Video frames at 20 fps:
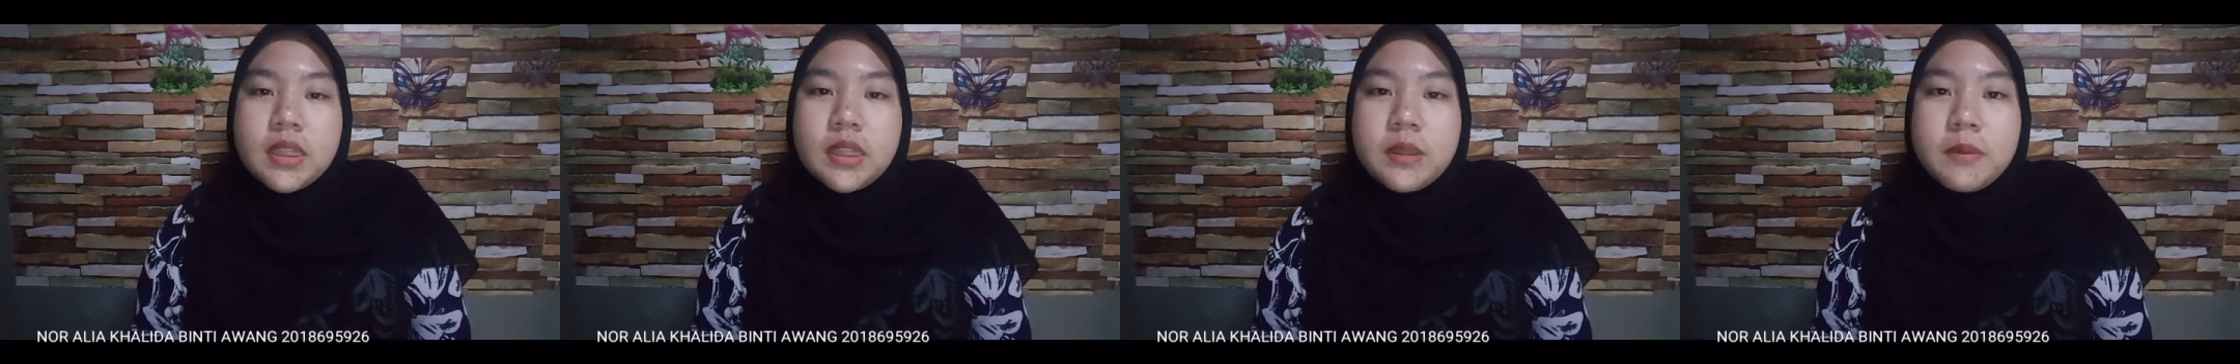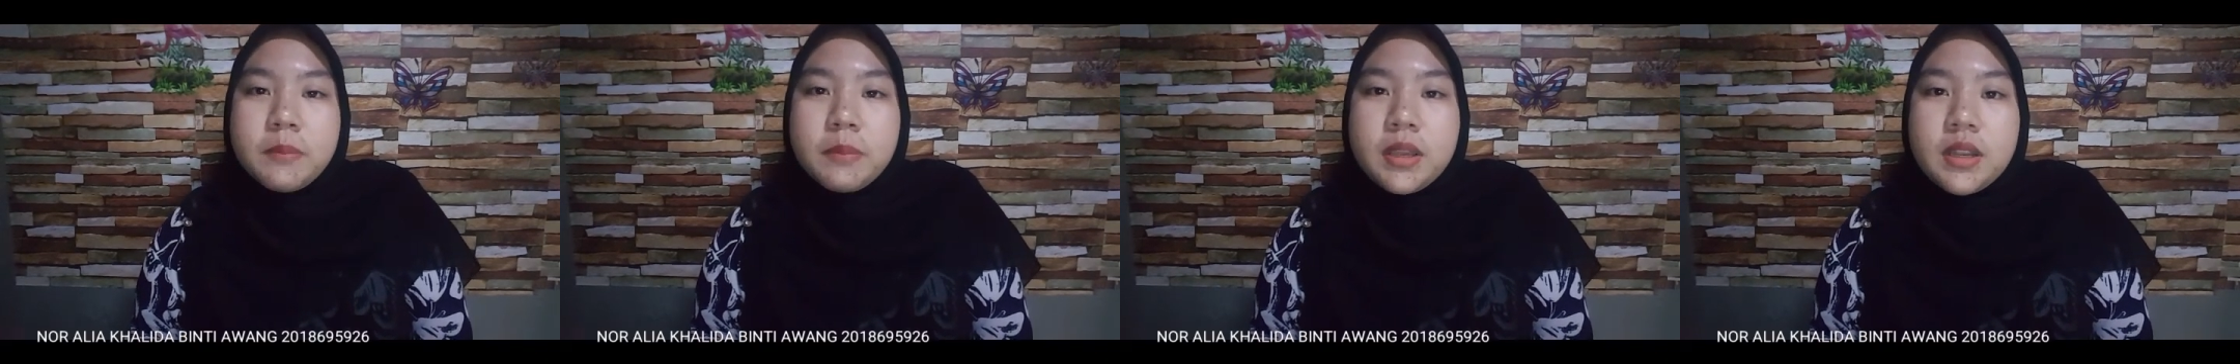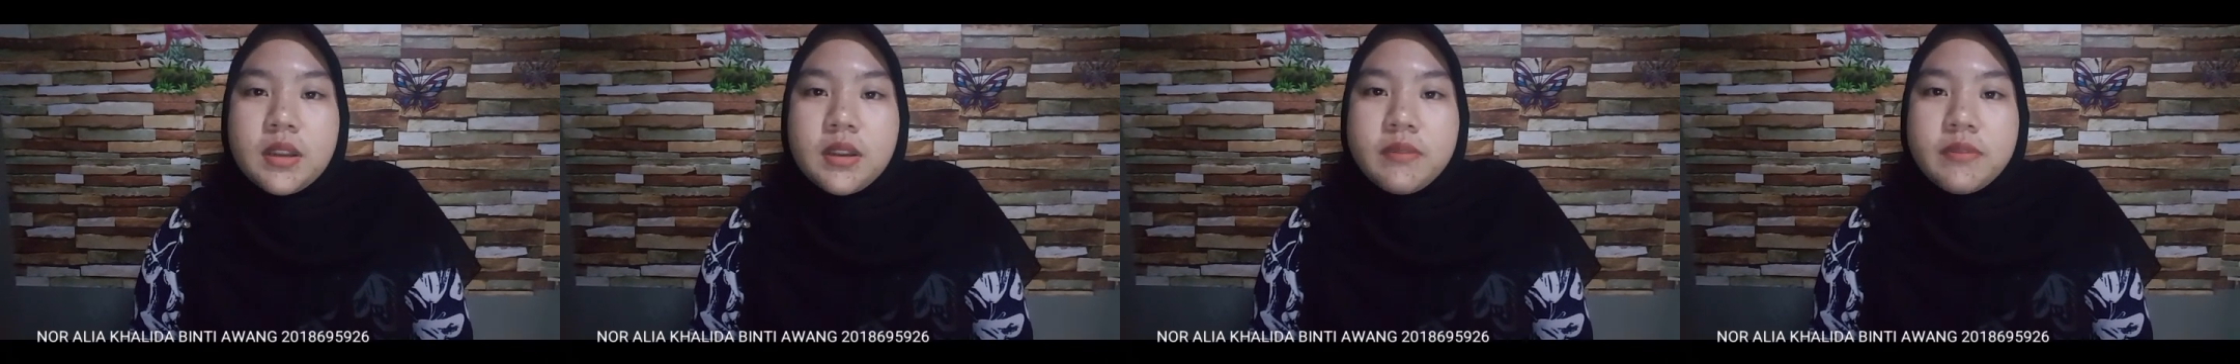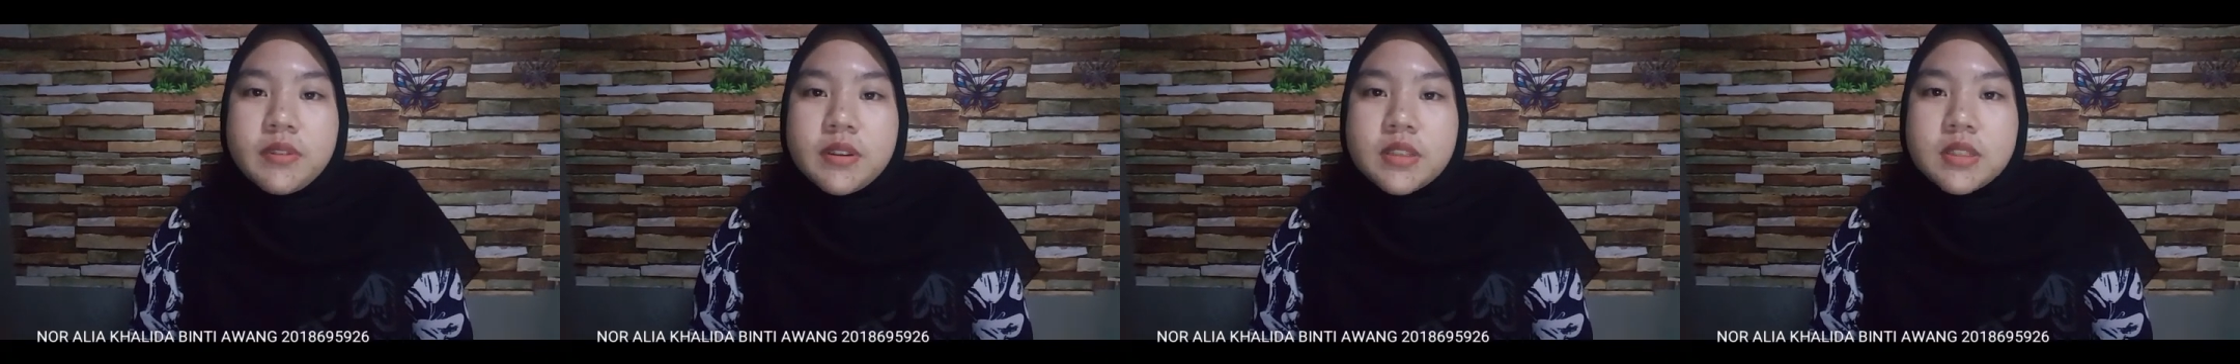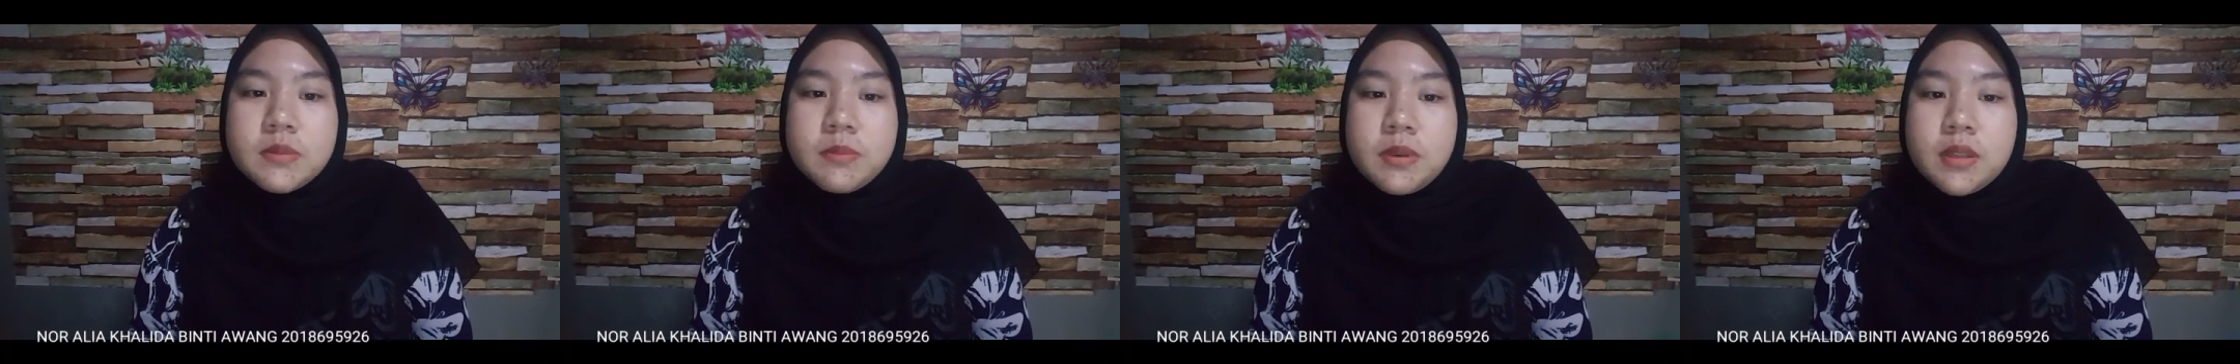The main
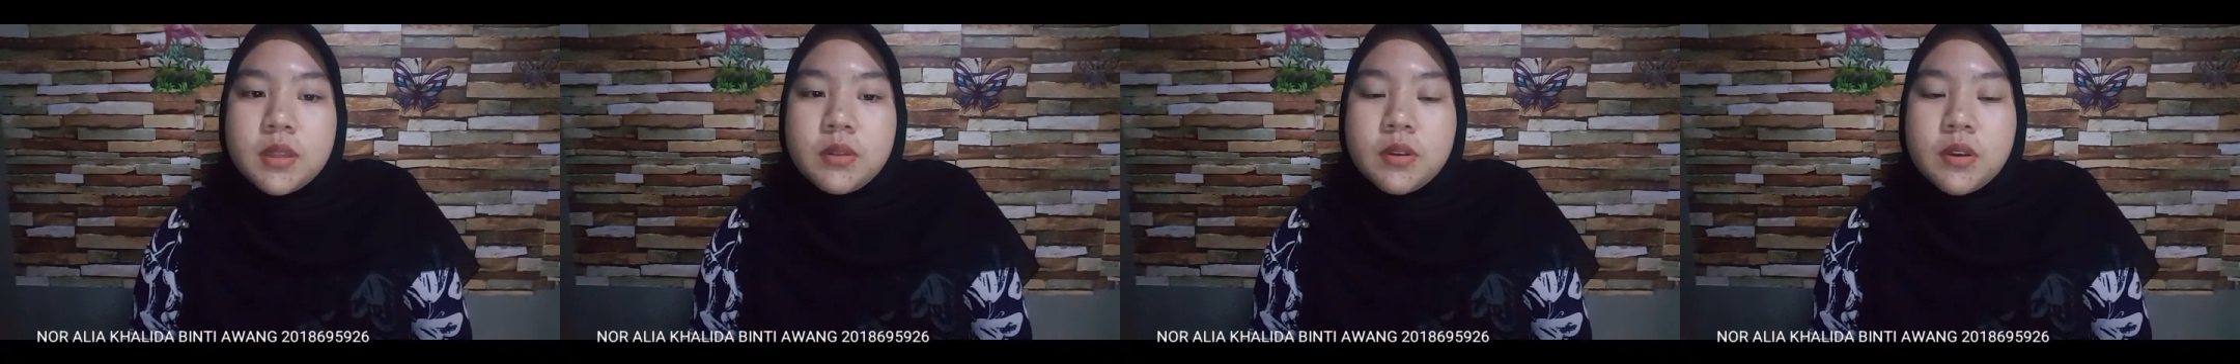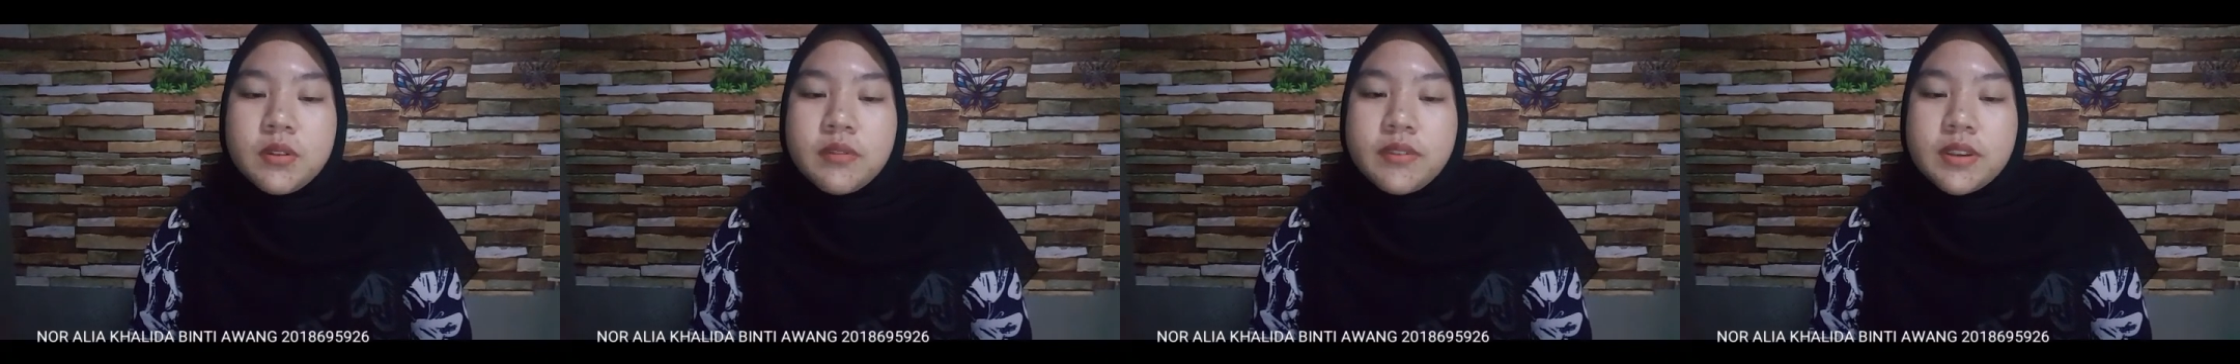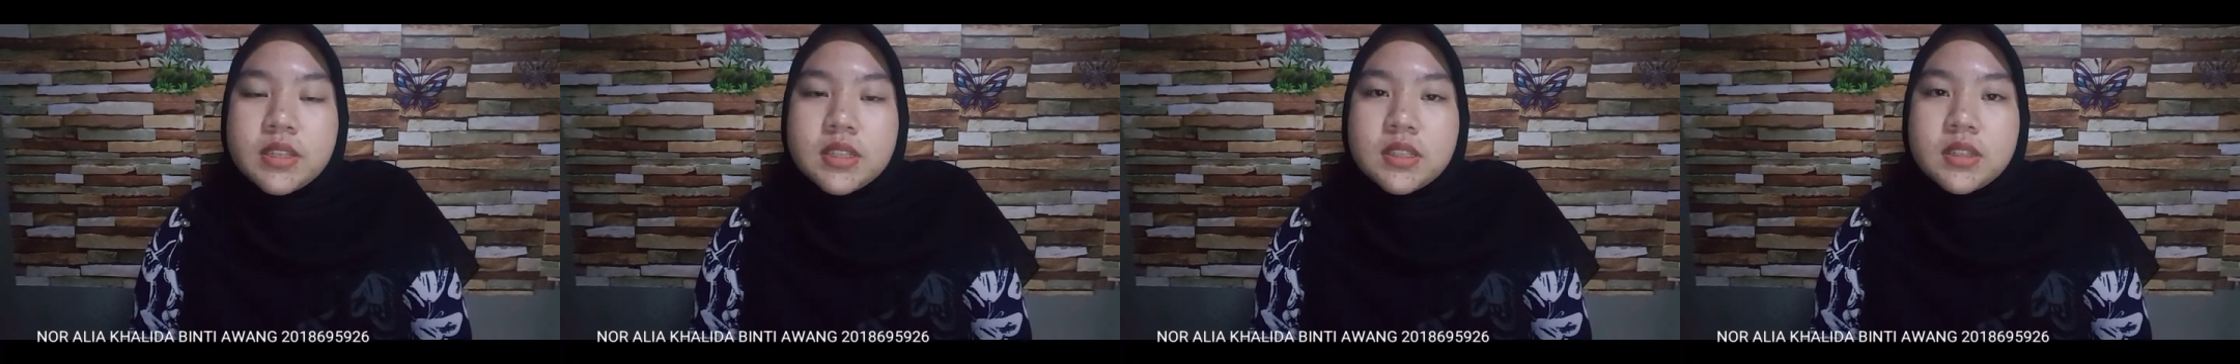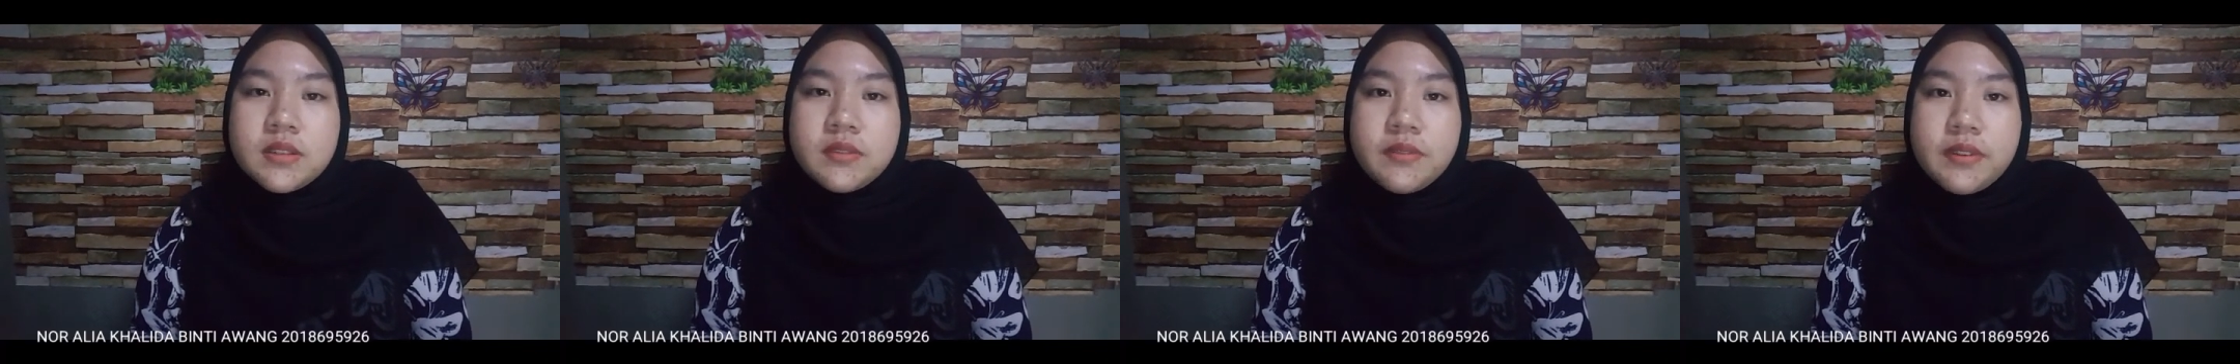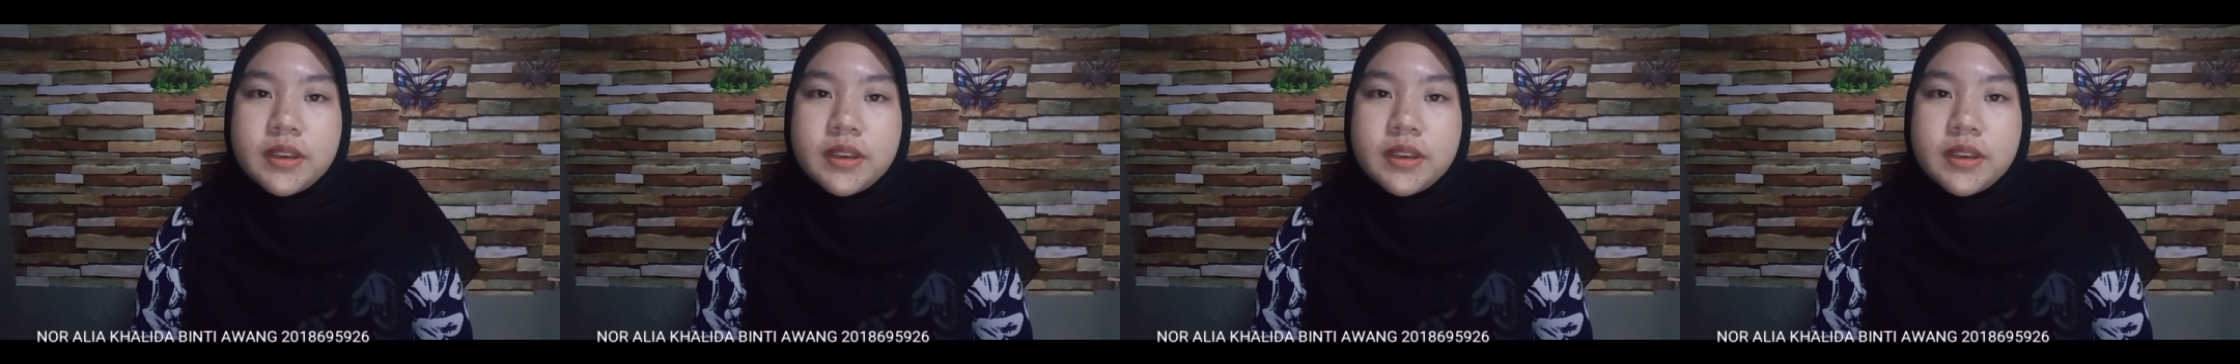difference between conventional